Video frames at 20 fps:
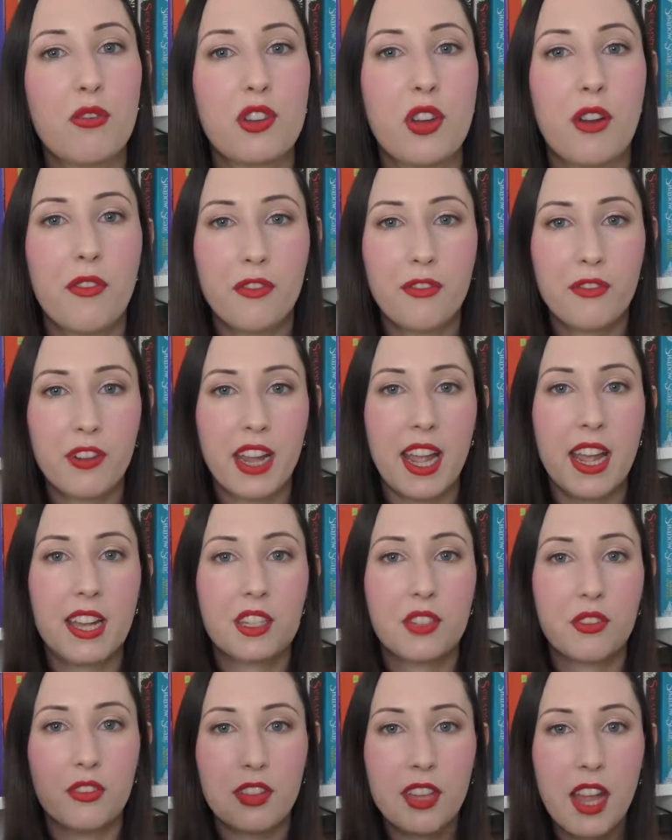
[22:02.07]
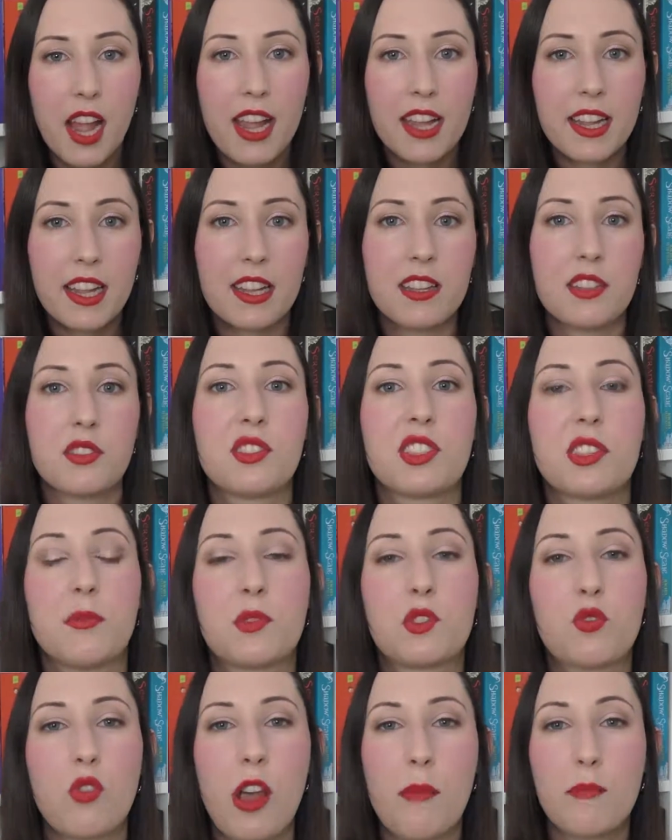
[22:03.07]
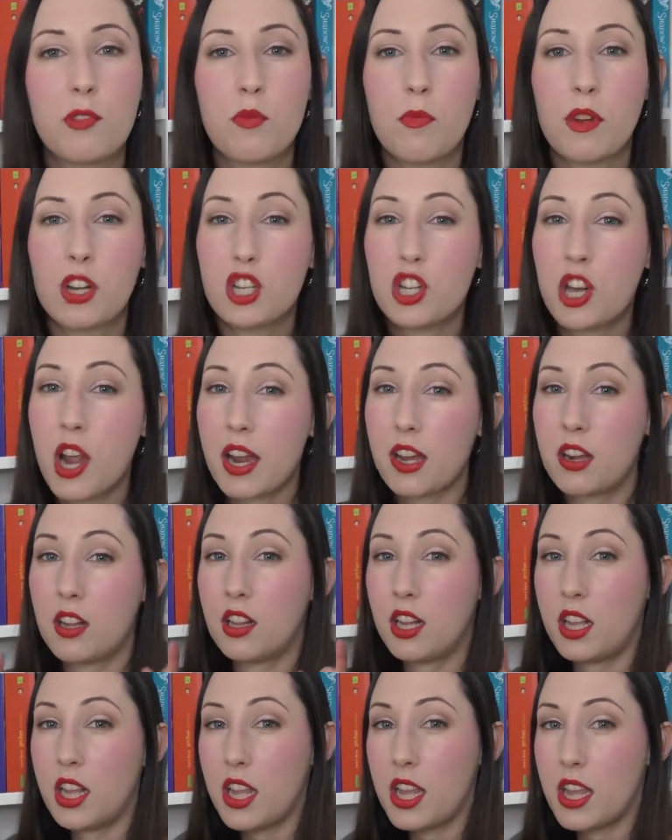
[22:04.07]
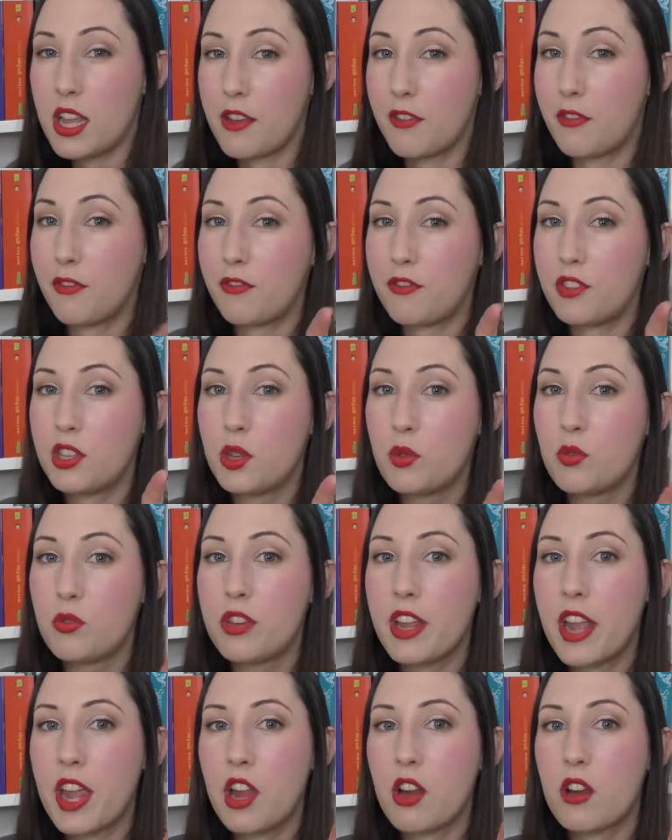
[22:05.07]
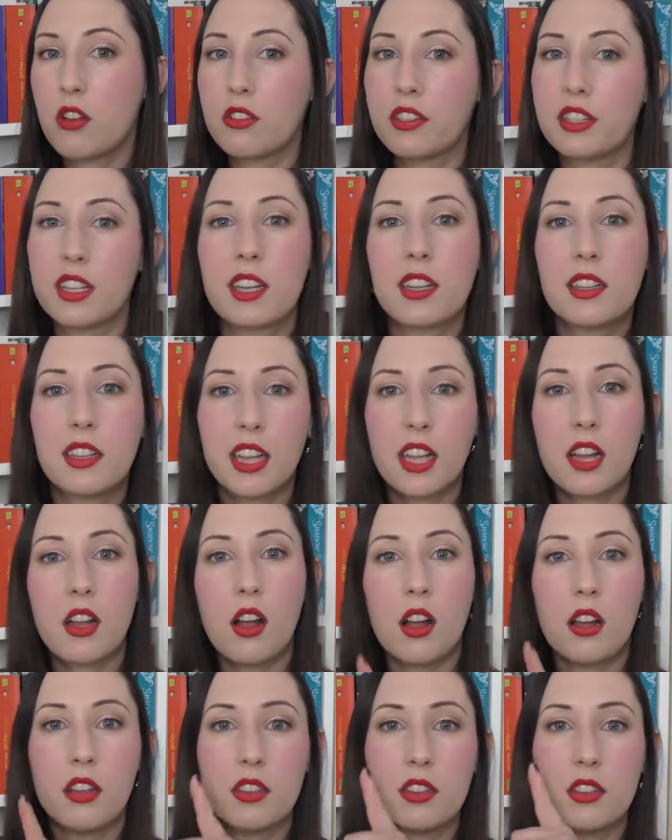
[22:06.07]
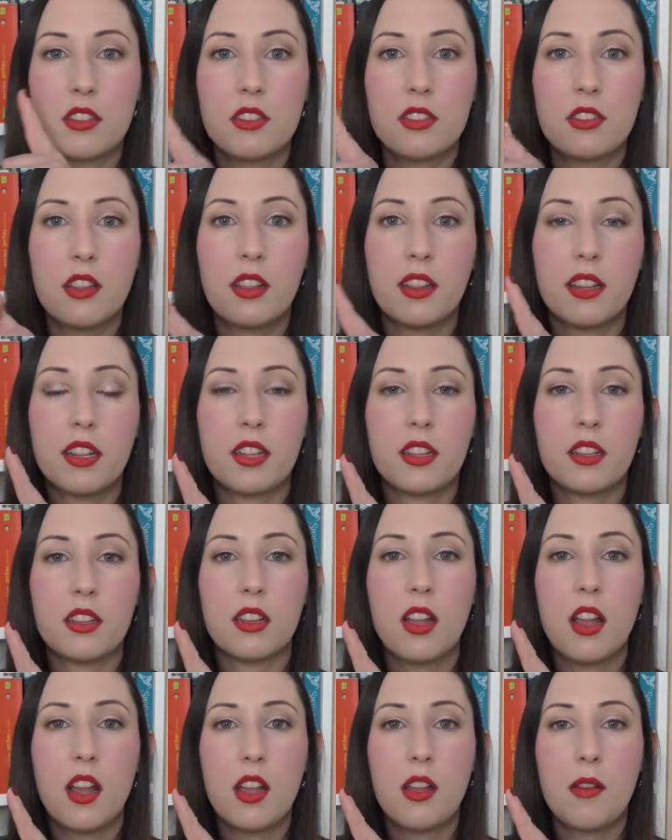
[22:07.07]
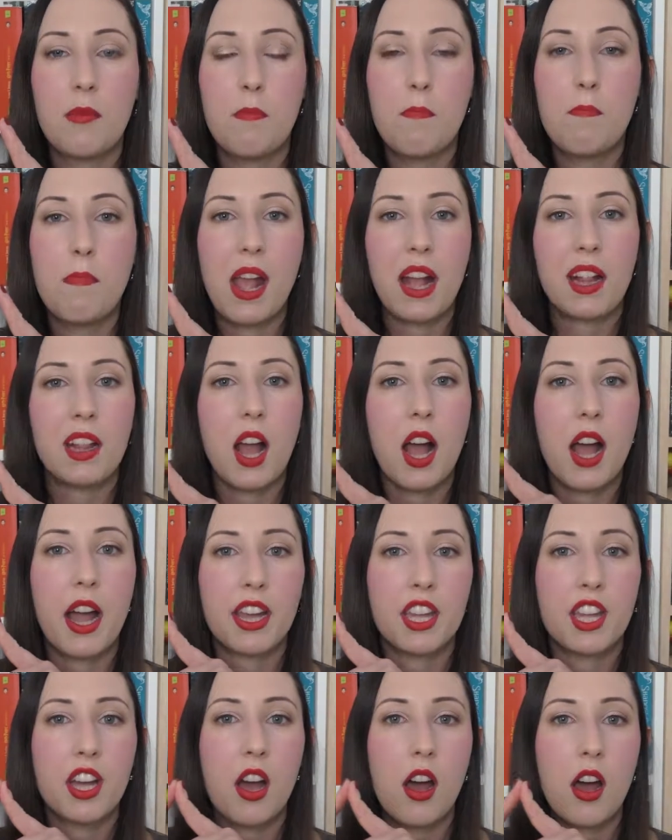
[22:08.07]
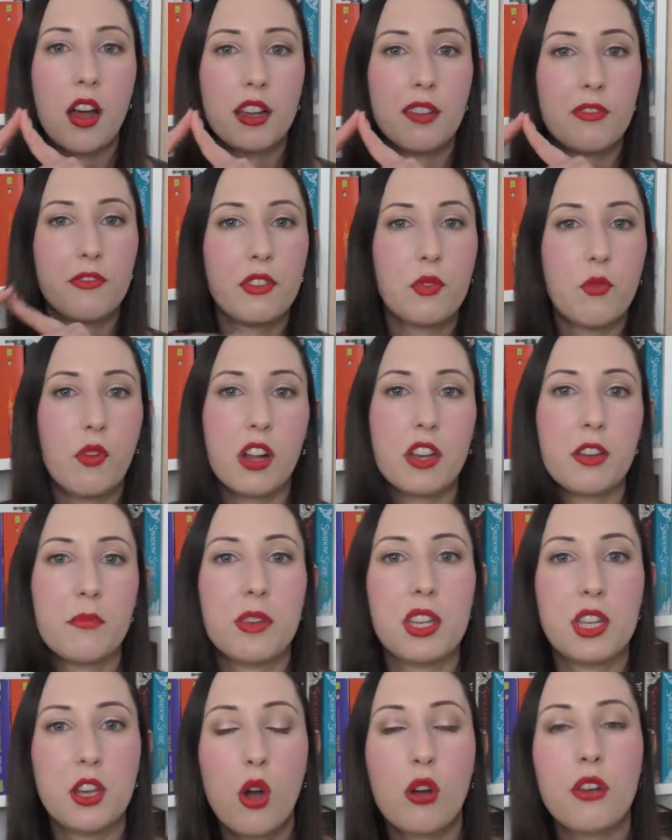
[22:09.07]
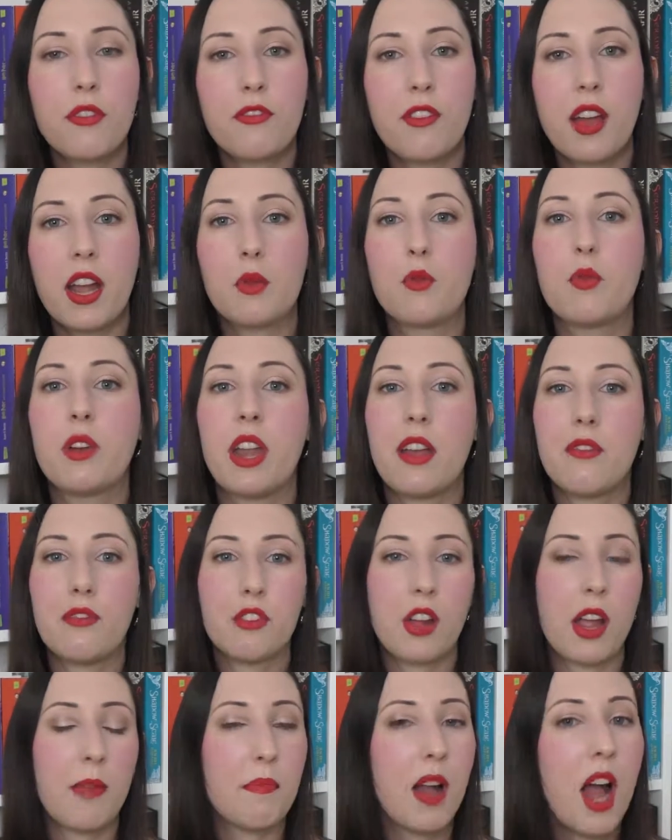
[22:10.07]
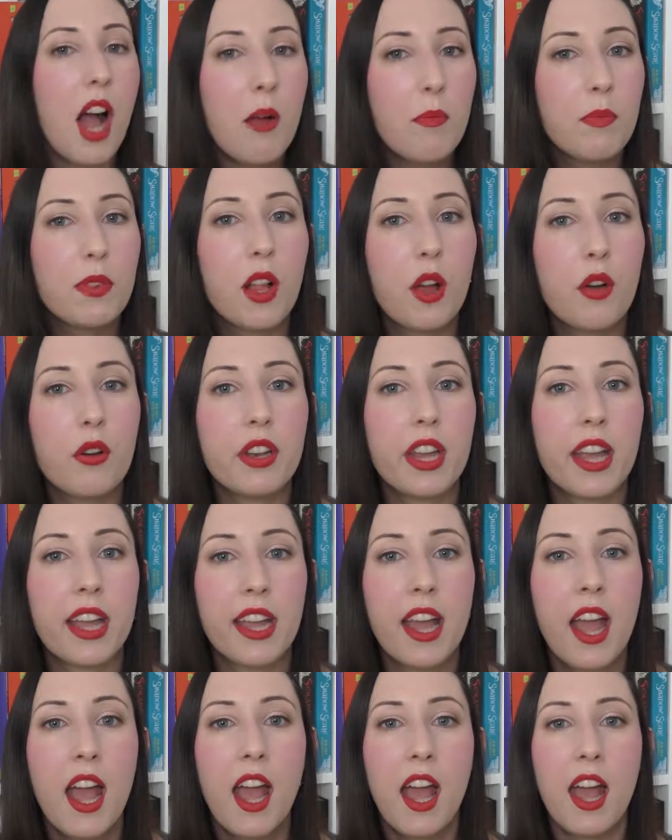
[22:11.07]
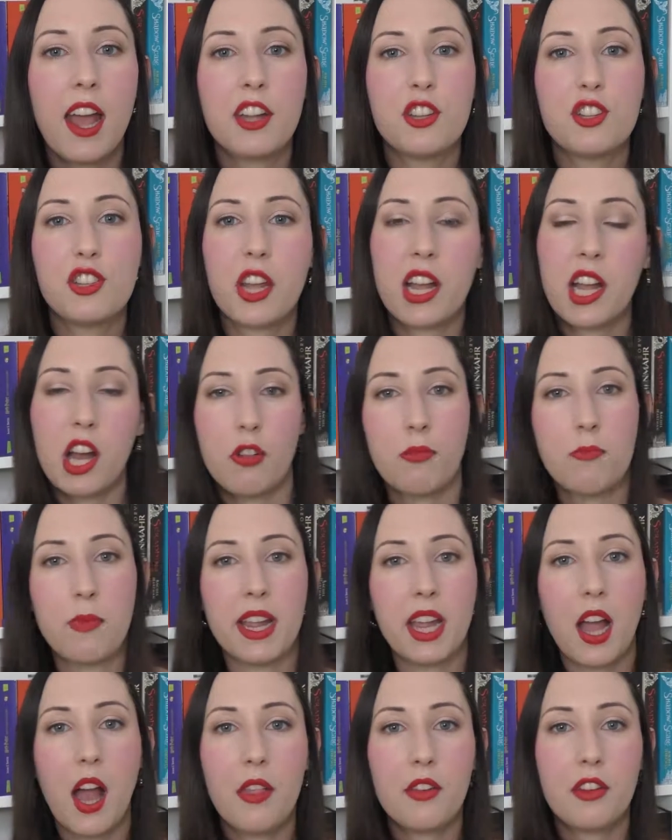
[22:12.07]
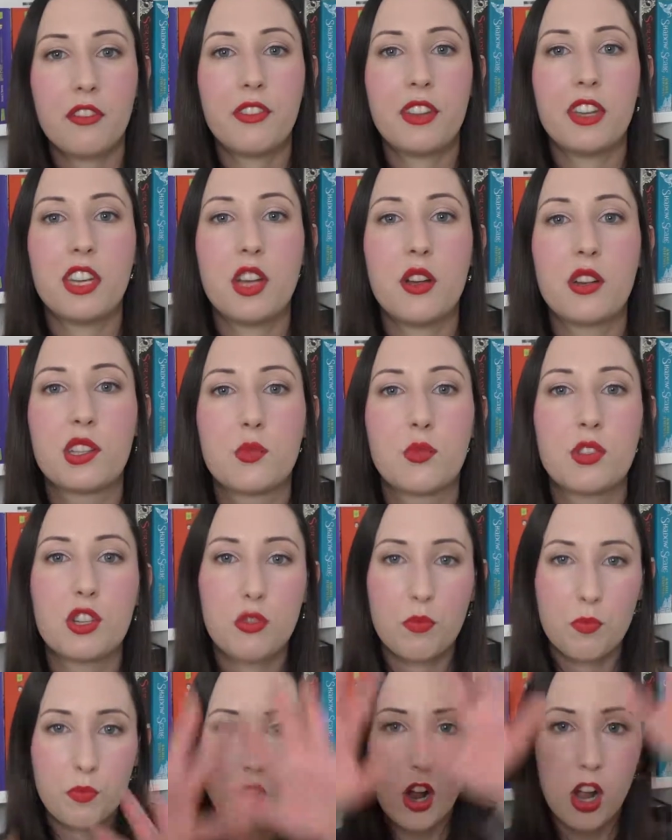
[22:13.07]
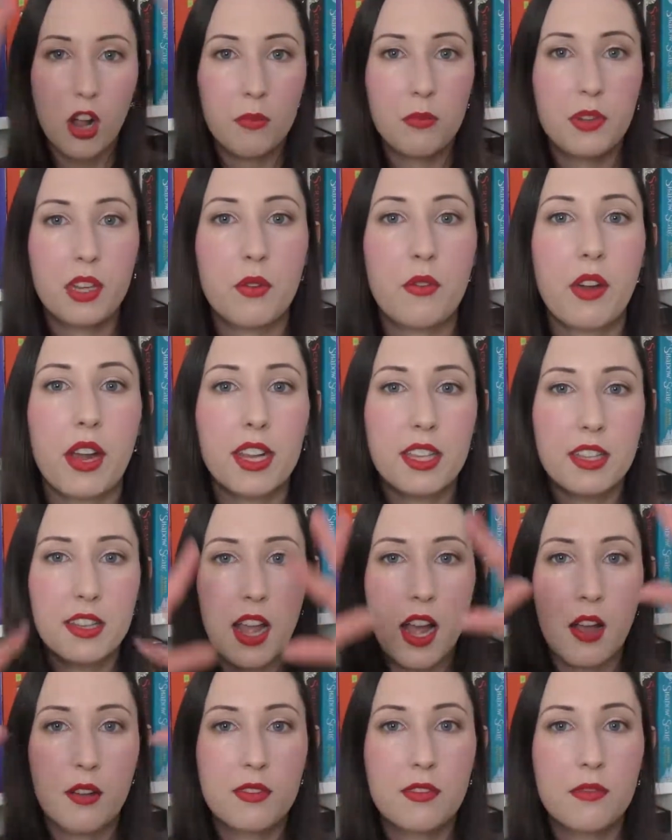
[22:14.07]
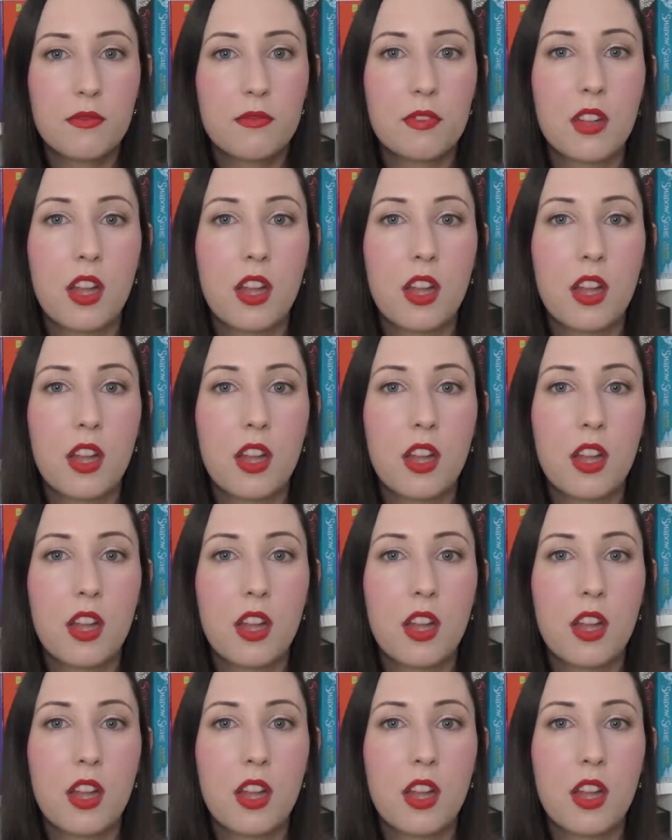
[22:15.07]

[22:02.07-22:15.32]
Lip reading: Don't forget to like and to subscribe to my channel if you dare, and click on the little bell icon if you want to be notified whenever I'm uploading, and check out my other videos, which are probably right now